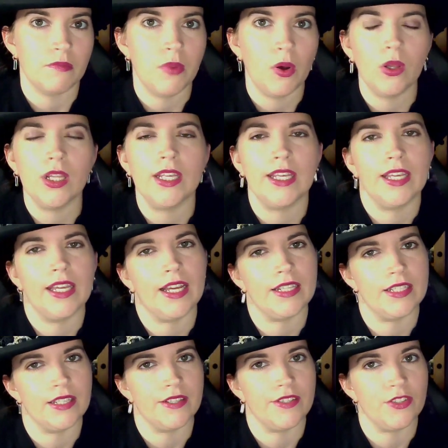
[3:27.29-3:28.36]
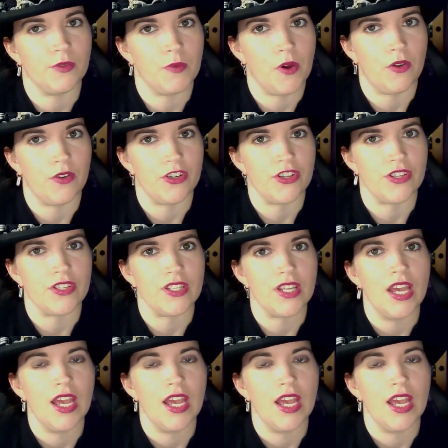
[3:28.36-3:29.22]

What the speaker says: pulling at her subconscious,